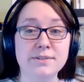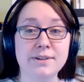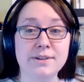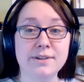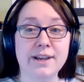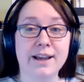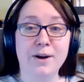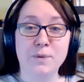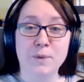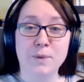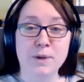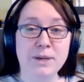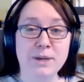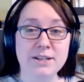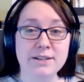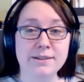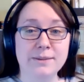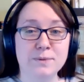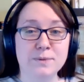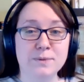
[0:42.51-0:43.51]
on
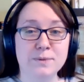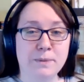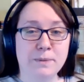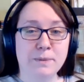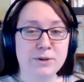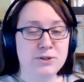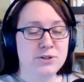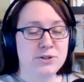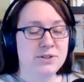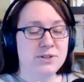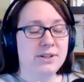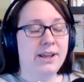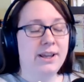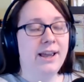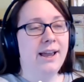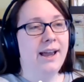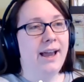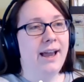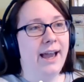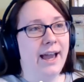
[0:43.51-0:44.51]
Wikipedia that was published
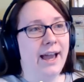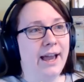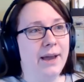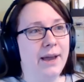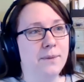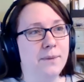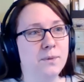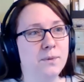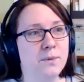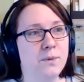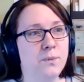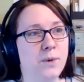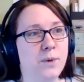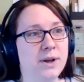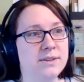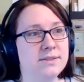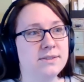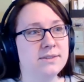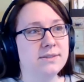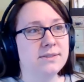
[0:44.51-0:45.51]

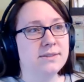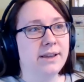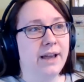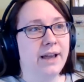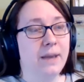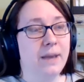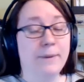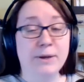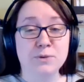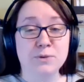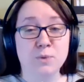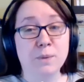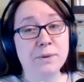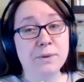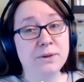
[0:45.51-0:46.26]
was about a woman.